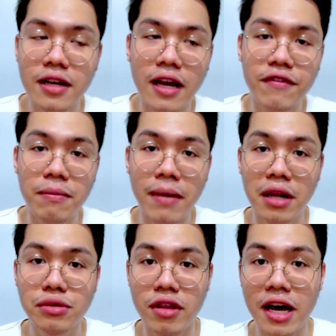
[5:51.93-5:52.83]
If you made
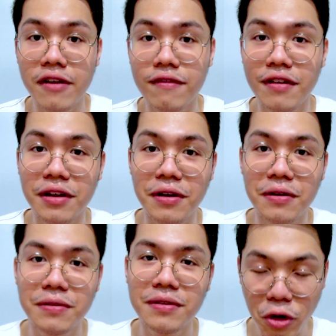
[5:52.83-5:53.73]
it to the end of the
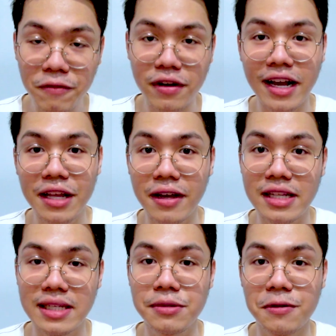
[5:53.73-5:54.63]
video, don't forget to
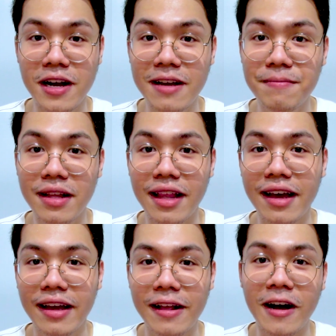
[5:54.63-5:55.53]
hit subscribe,
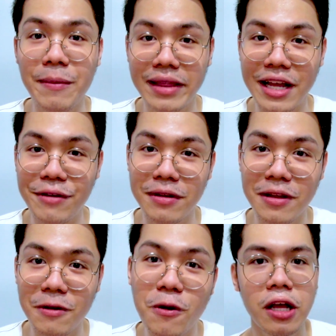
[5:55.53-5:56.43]
like, and comment down
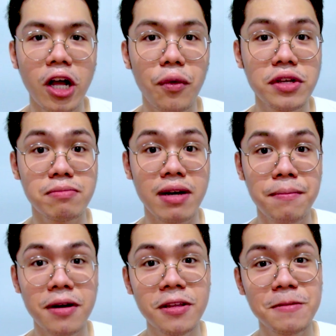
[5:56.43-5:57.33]
below. And always
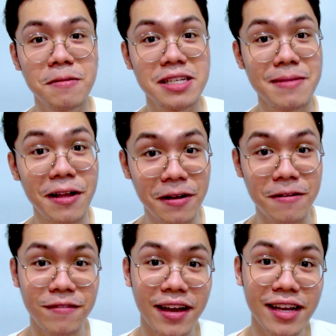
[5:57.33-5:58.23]
remember to put a smile on
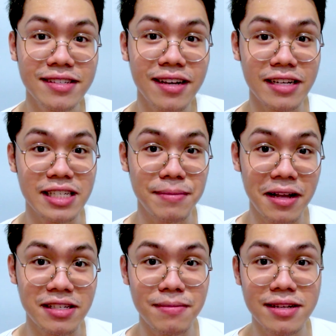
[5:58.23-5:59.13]
your face, because a
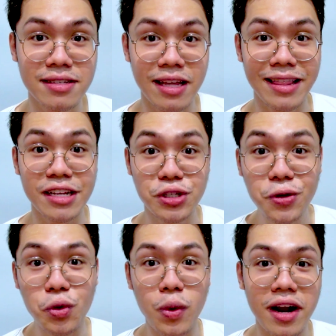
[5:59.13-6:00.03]
smile is the best thing that you
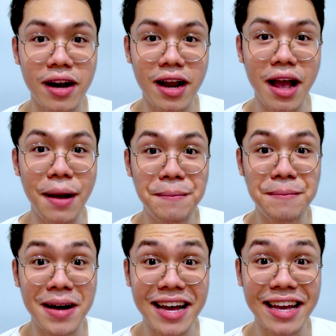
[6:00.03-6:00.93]
can wear.
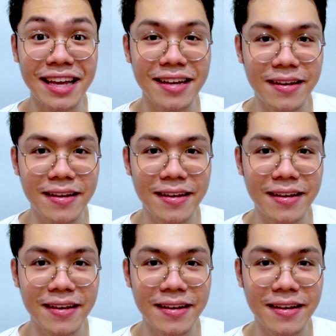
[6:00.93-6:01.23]
Bye!